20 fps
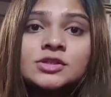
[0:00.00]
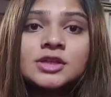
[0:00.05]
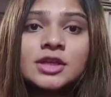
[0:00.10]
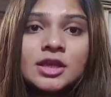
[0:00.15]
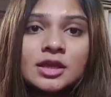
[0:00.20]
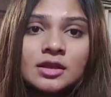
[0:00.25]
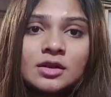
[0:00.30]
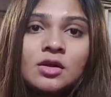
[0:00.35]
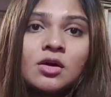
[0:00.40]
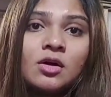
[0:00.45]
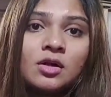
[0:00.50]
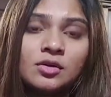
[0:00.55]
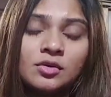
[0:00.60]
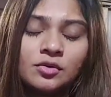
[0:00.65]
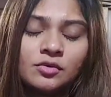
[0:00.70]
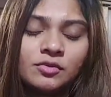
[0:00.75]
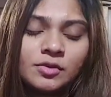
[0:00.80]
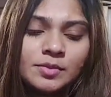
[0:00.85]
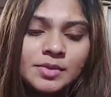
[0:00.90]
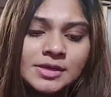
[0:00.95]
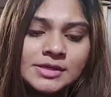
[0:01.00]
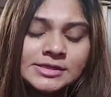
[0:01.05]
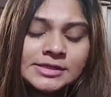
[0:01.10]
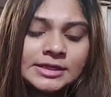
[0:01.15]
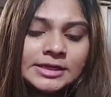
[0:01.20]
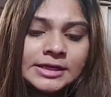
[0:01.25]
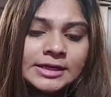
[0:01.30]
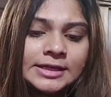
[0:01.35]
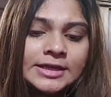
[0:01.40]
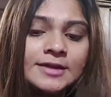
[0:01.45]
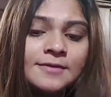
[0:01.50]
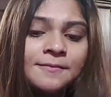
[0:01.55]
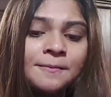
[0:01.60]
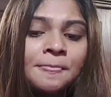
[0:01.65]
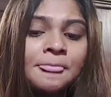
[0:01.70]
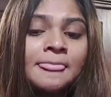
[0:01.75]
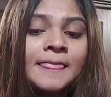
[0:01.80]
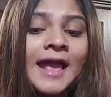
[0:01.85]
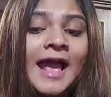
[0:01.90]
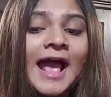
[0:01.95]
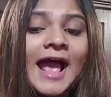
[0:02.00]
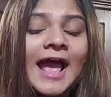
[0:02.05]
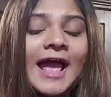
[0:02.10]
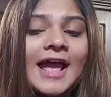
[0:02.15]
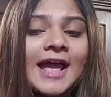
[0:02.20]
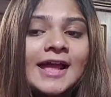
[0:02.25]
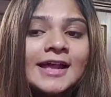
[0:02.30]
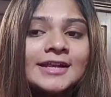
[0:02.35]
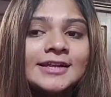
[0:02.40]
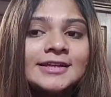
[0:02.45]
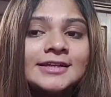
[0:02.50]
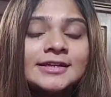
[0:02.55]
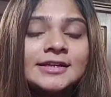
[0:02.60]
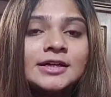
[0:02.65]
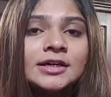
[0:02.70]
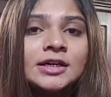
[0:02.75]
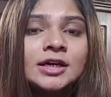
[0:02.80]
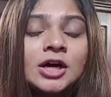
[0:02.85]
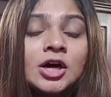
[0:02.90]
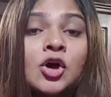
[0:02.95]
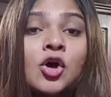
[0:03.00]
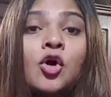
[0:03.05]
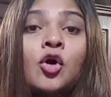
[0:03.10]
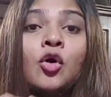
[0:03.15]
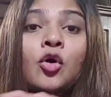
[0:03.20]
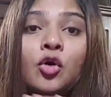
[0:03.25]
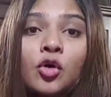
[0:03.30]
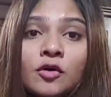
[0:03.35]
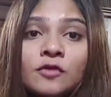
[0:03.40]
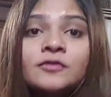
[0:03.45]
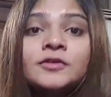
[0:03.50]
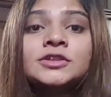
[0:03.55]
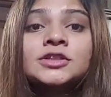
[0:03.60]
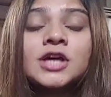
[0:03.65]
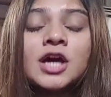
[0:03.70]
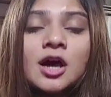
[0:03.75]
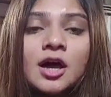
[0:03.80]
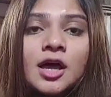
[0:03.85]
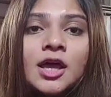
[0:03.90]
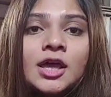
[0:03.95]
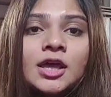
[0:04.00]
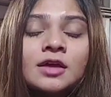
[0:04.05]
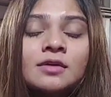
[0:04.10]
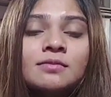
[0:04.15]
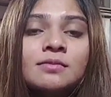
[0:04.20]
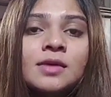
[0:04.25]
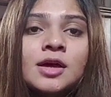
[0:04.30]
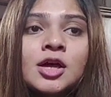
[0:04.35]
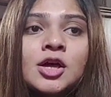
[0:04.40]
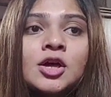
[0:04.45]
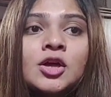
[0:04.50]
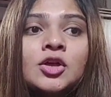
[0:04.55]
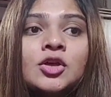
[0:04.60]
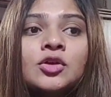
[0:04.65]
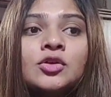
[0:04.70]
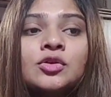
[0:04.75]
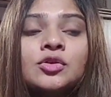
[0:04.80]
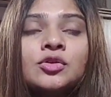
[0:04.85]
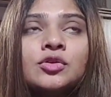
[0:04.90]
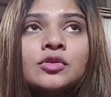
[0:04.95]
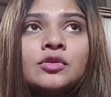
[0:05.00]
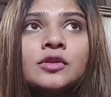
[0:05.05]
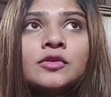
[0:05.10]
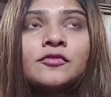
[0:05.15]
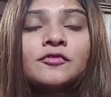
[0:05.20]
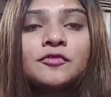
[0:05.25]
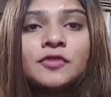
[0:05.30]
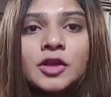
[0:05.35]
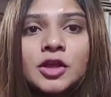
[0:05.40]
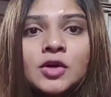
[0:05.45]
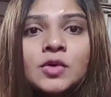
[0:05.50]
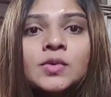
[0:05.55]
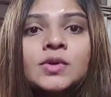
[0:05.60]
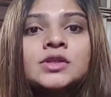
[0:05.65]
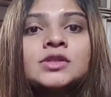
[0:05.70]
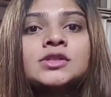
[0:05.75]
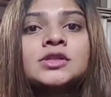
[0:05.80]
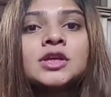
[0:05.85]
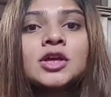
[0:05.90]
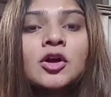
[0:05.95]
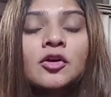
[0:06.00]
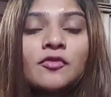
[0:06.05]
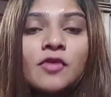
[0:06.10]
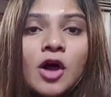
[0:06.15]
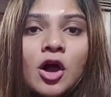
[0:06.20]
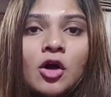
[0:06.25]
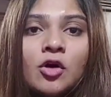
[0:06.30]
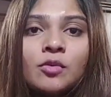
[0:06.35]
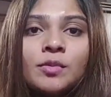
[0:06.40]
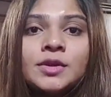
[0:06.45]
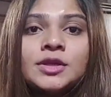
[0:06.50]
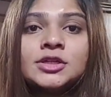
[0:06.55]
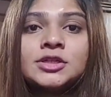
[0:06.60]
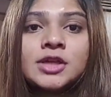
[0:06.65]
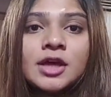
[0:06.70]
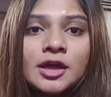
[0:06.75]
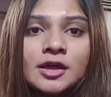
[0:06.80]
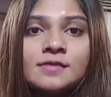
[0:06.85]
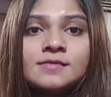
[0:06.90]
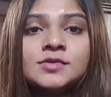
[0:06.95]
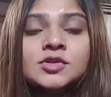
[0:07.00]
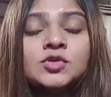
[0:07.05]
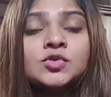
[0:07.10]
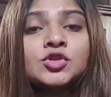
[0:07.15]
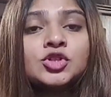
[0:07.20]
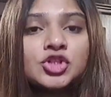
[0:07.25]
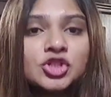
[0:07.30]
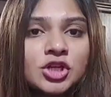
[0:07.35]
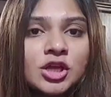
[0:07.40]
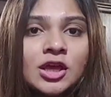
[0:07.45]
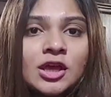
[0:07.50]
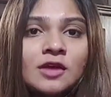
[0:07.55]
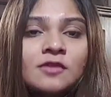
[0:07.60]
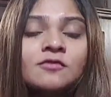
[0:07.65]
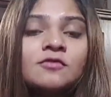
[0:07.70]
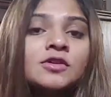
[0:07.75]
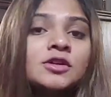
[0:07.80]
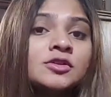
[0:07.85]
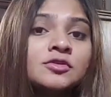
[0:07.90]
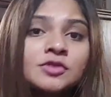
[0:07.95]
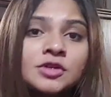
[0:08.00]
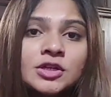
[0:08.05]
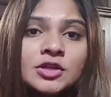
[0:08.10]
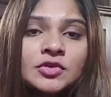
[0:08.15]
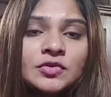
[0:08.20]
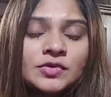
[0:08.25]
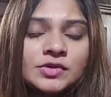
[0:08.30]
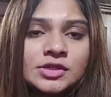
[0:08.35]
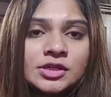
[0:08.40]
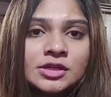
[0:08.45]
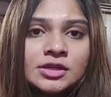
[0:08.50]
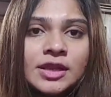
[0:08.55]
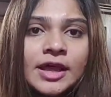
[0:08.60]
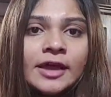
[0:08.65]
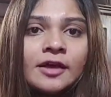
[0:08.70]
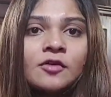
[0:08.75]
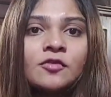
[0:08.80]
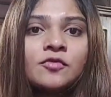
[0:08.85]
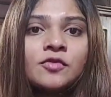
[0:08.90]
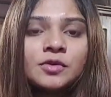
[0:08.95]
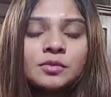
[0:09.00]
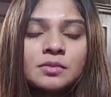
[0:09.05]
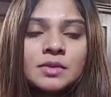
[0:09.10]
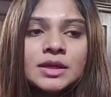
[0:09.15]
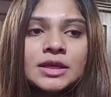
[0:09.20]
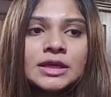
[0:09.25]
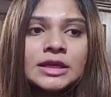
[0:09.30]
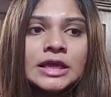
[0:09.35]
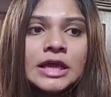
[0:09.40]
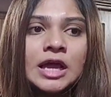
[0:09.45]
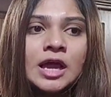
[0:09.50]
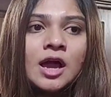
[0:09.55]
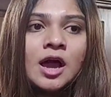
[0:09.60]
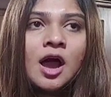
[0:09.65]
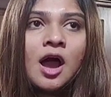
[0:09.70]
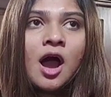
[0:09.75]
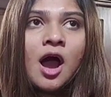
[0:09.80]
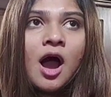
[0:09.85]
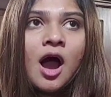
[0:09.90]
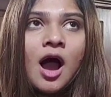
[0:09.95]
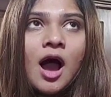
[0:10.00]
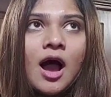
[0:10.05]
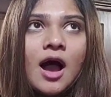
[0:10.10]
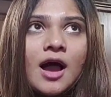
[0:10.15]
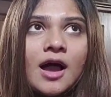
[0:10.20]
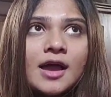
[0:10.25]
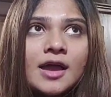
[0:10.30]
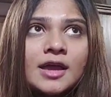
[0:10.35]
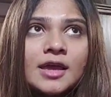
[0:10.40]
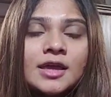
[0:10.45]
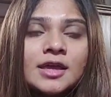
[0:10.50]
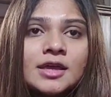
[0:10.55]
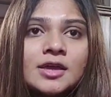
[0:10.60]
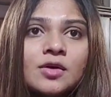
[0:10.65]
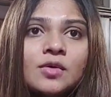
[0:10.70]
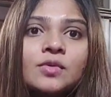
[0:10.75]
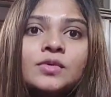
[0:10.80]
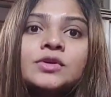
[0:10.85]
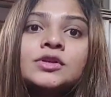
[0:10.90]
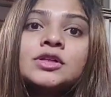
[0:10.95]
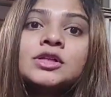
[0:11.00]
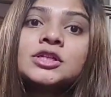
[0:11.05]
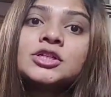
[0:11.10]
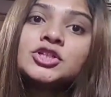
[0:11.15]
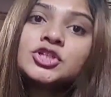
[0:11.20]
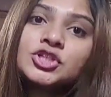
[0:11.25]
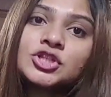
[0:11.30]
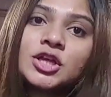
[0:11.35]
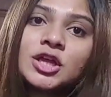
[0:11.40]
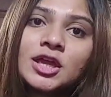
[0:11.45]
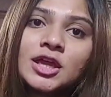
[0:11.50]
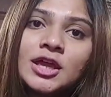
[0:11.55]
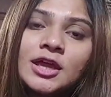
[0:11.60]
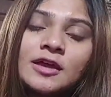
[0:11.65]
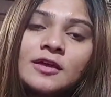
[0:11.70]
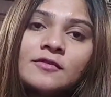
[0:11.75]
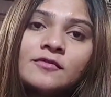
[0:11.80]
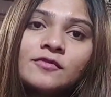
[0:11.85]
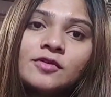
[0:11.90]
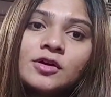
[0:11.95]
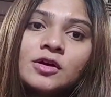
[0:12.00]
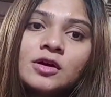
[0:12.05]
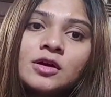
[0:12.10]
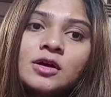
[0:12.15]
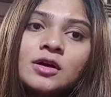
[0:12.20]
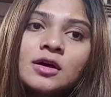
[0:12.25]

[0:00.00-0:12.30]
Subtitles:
skin all over basically. And over time, the frequency of how many times you shave will reduce. Like for me, I only shave